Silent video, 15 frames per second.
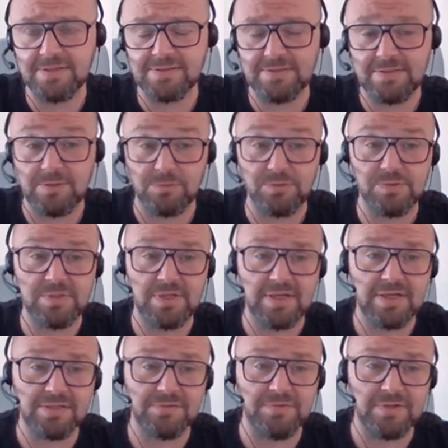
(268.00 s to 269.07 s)
so to say,
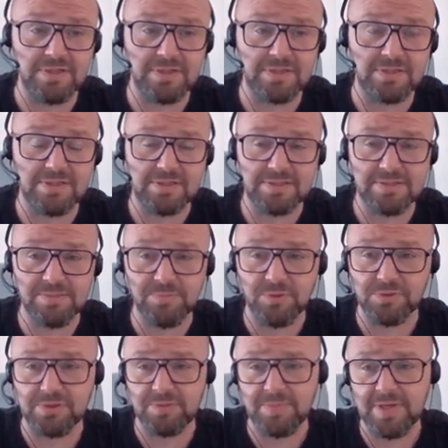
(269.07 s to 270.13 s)
gut feeling
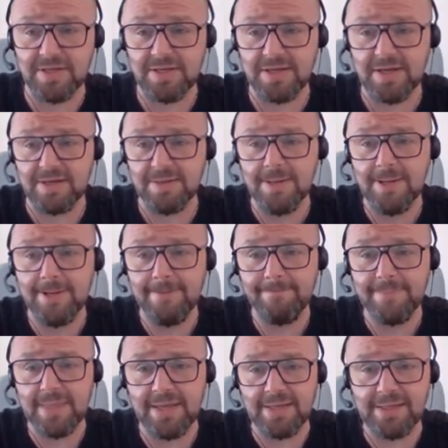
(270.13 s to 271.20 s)
supported by AI.
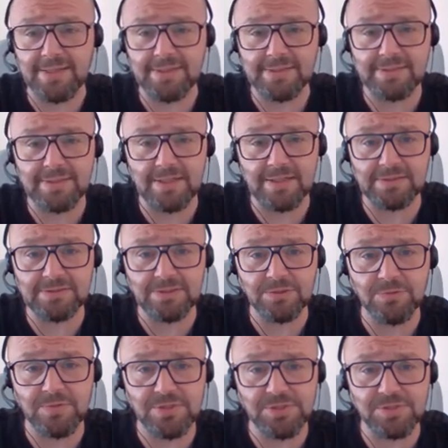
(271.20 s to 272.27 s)
And other
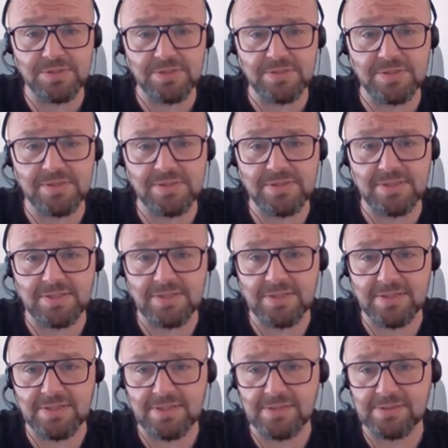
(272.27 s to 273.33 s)
questions
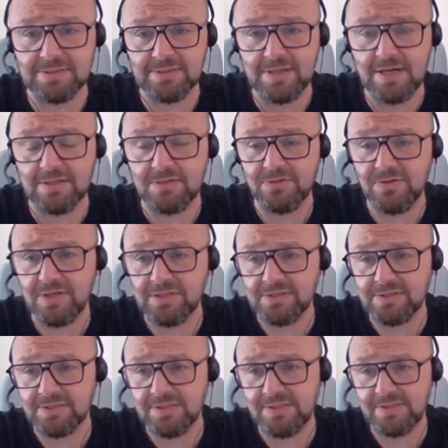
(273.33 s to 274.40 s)
are
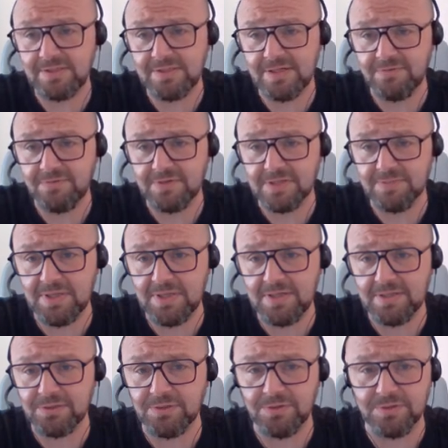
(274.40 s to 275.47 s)
rather
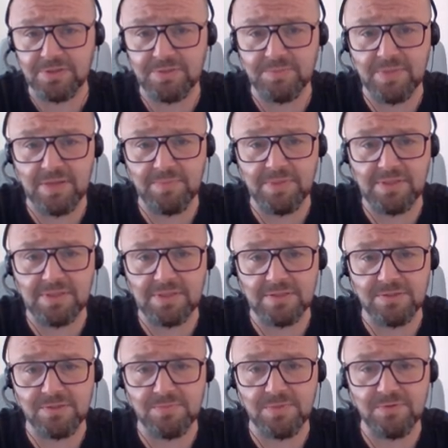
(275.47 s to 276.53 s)
self-explanatory. Maybe
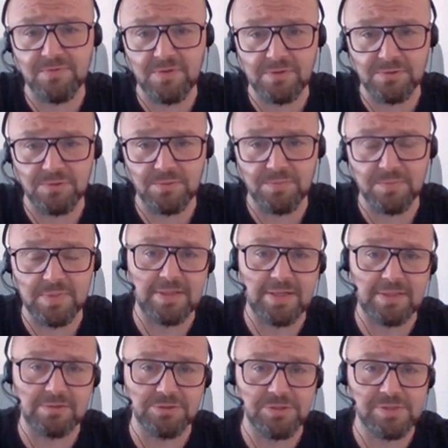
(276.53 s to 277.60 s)
customer volume,
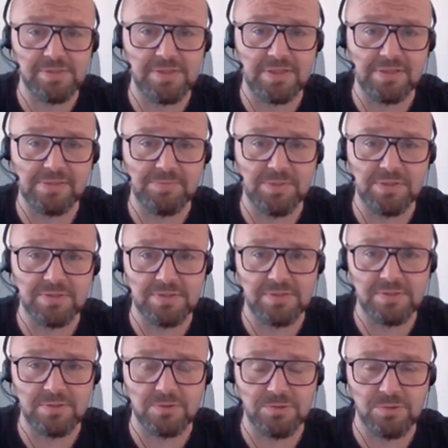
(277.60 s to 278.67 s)
I'll just say, because
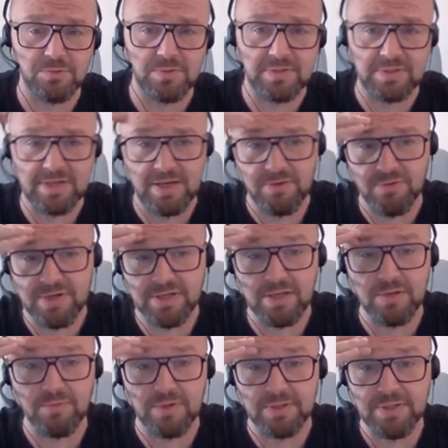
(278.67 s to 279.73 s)
it's also our
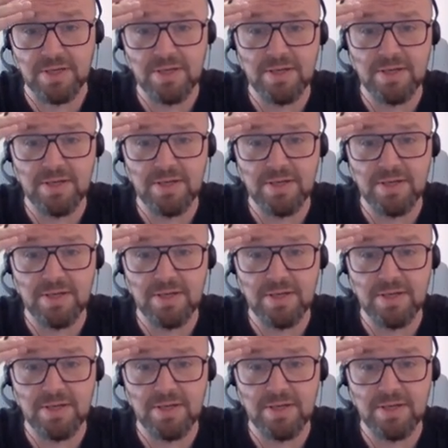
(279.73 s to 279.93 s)
high-ranking one.